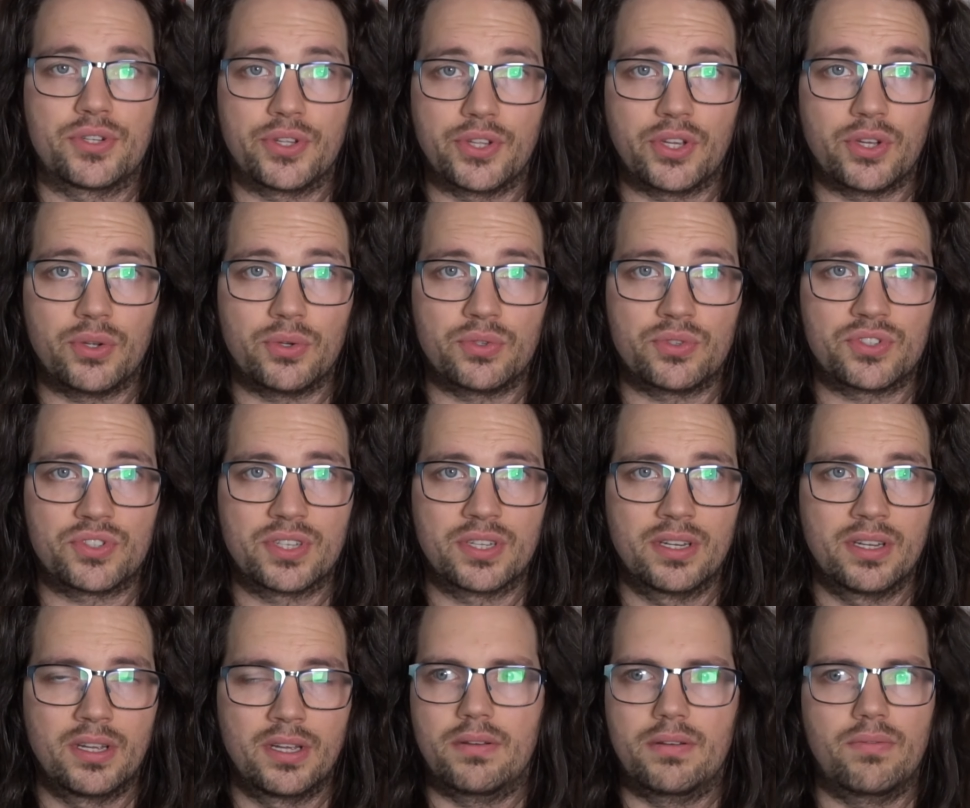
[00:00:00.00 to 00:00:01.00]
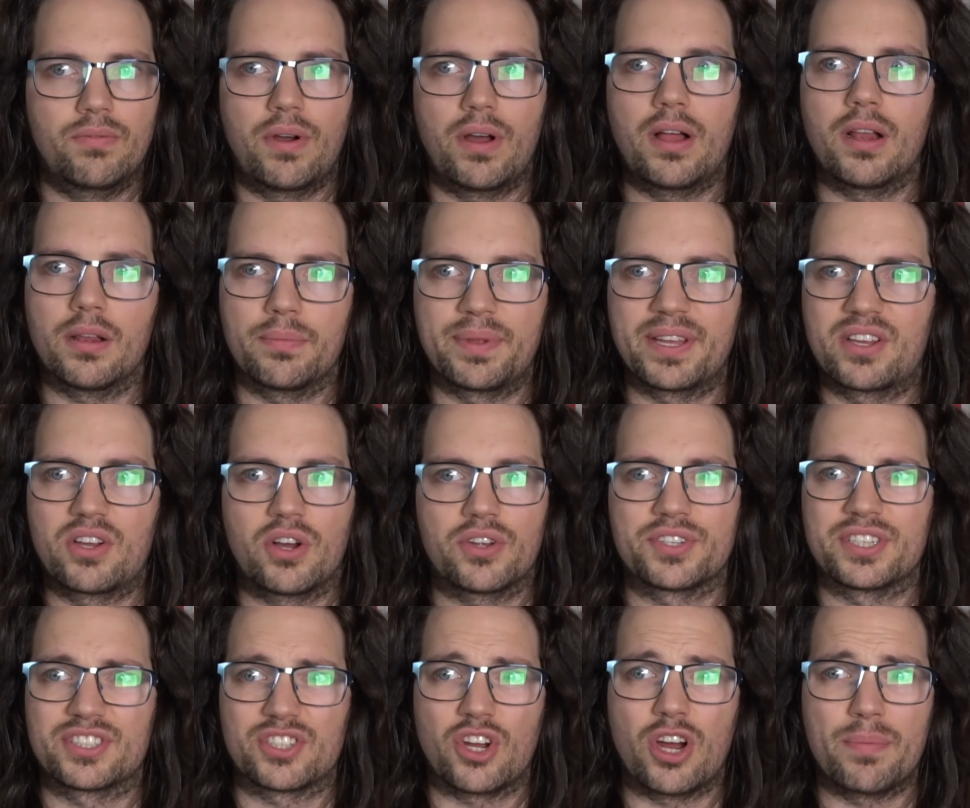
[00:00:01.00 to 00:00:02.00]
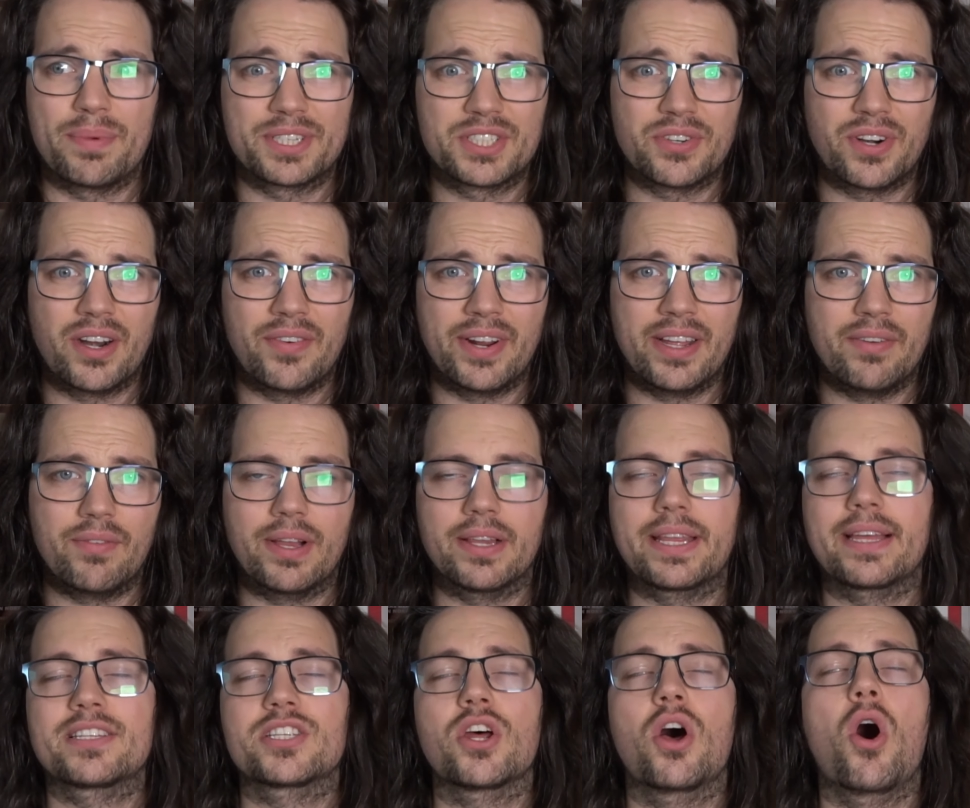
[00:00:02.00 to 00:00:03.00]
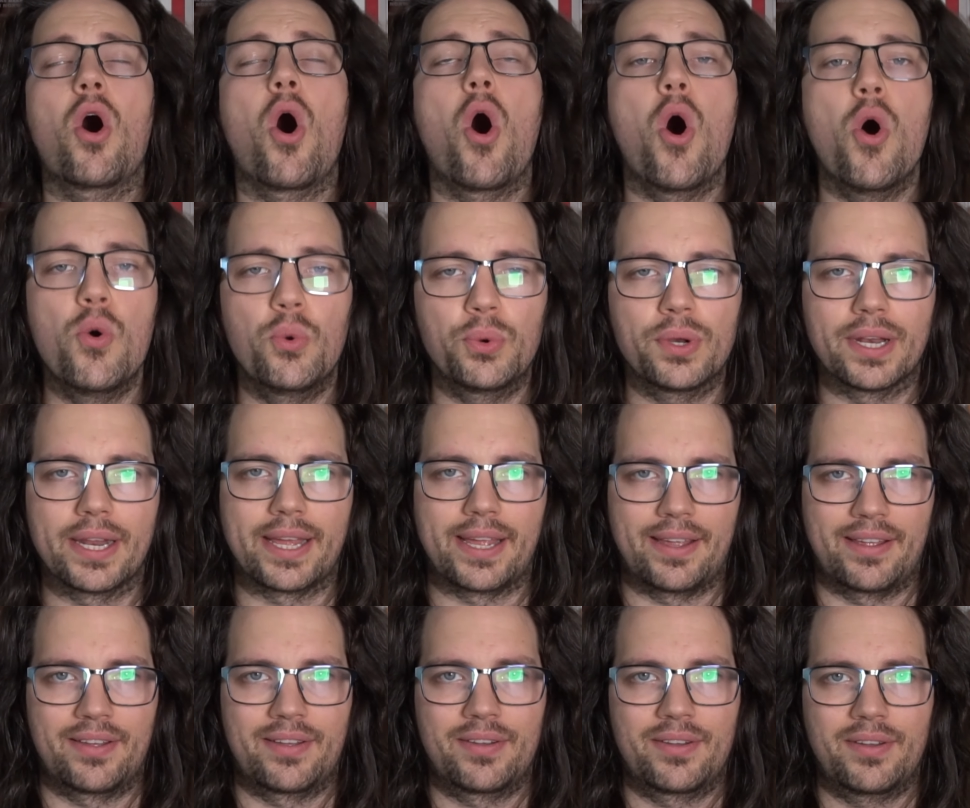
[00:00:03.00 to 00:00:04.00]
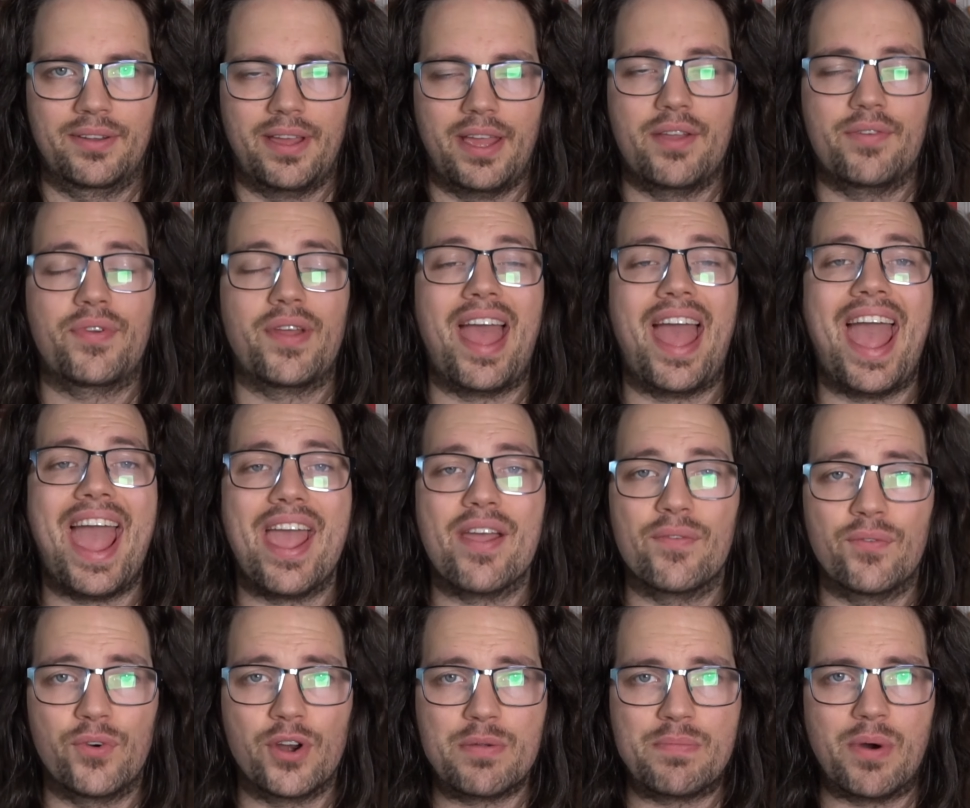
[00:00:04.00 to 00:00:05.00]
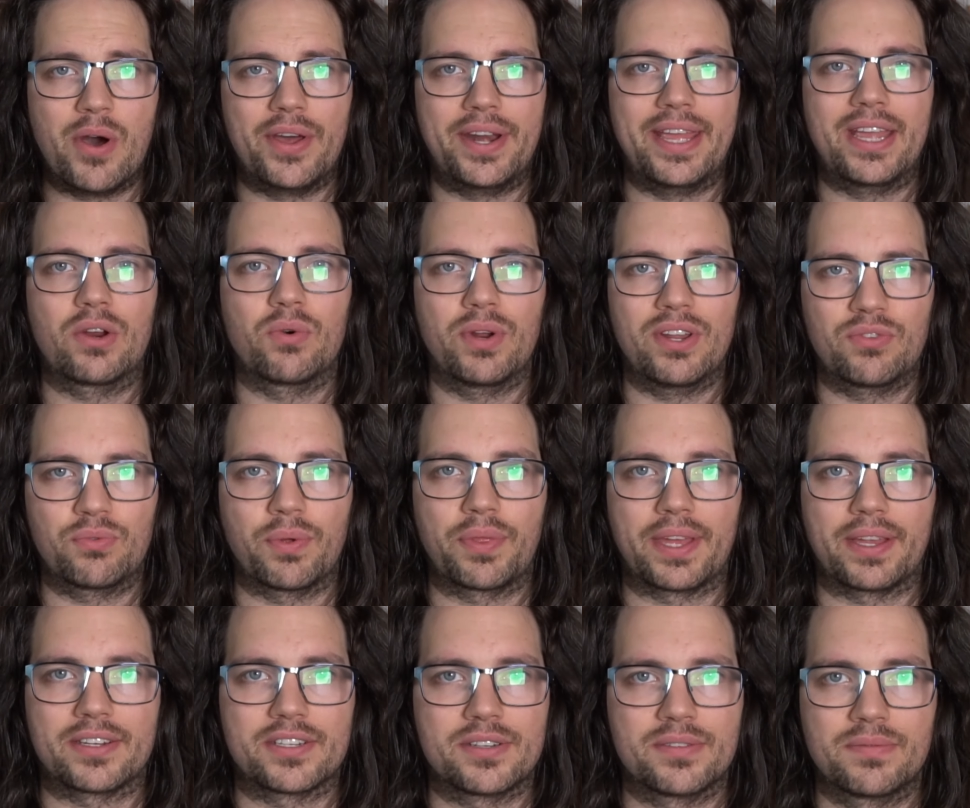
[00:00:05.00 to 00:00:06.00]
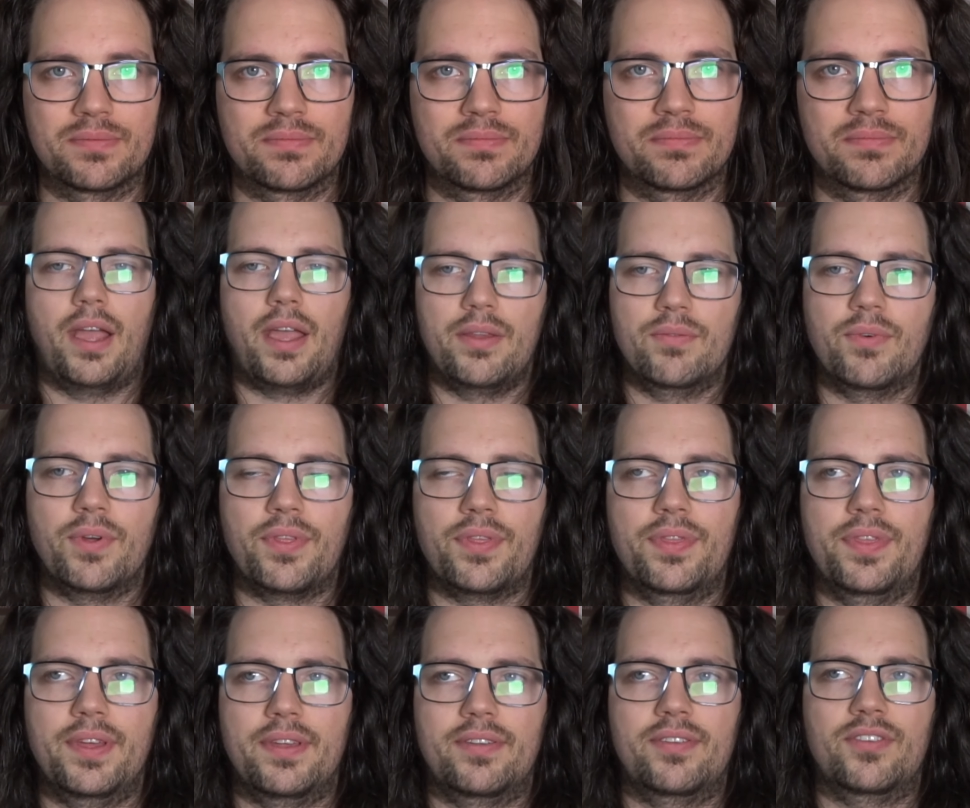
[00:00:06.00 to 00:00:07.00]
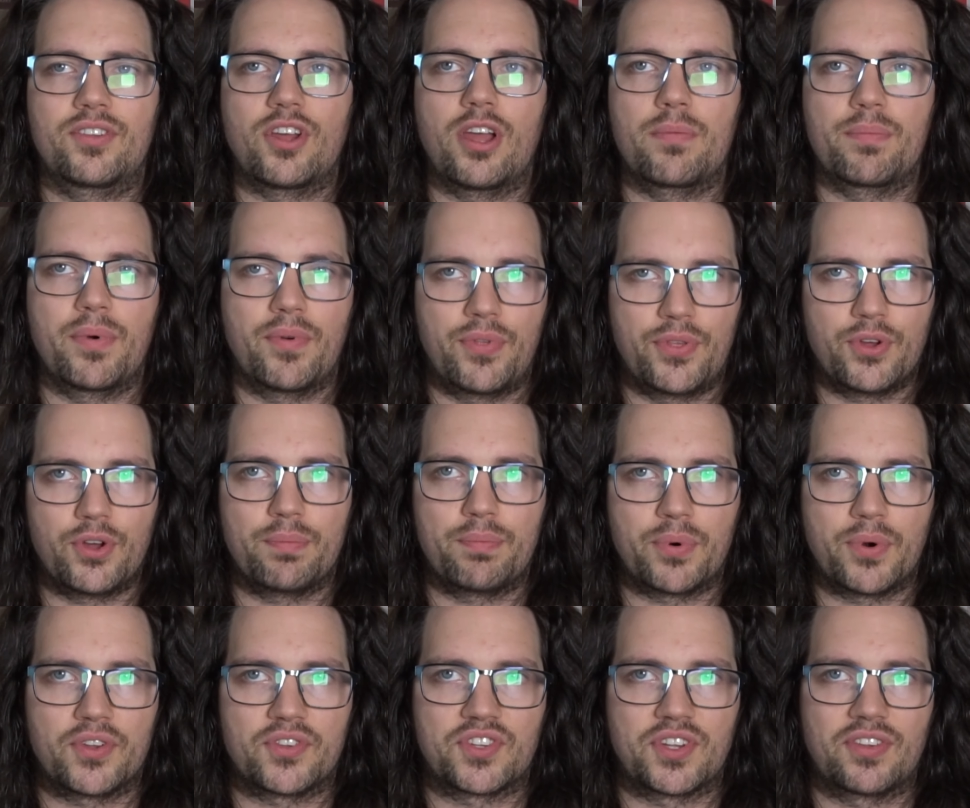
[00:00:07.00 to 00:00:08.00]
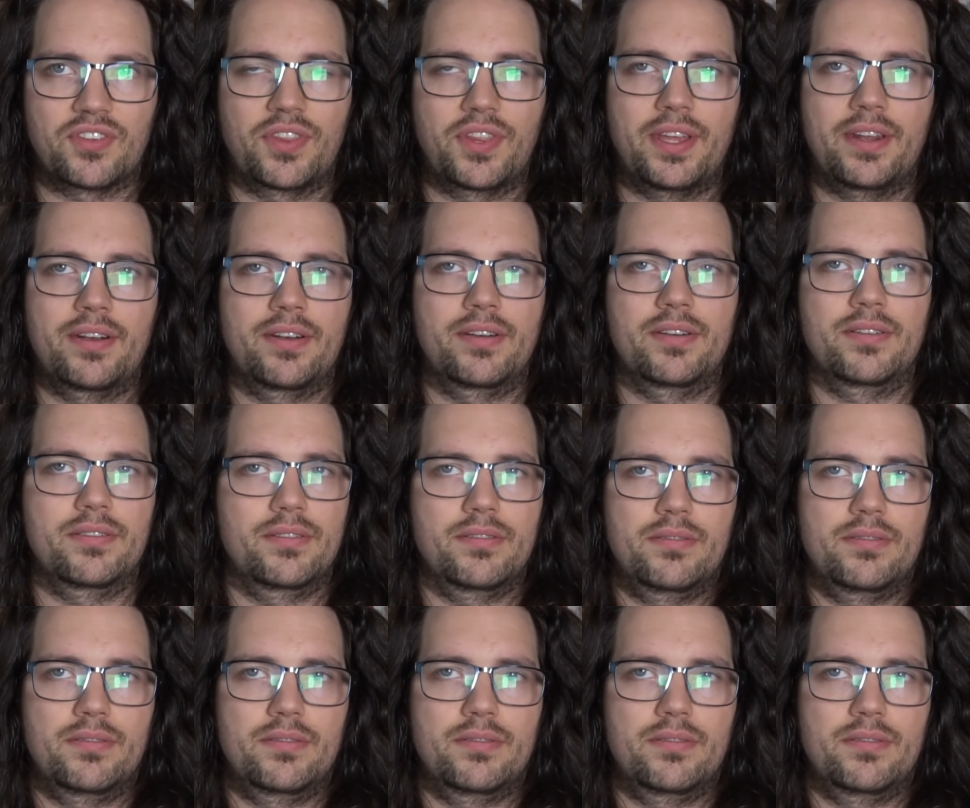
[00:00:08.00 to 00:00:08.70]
to use, well, because it's arbitrary, well, that's only if everybody agrees with it. And with this type of thought process, then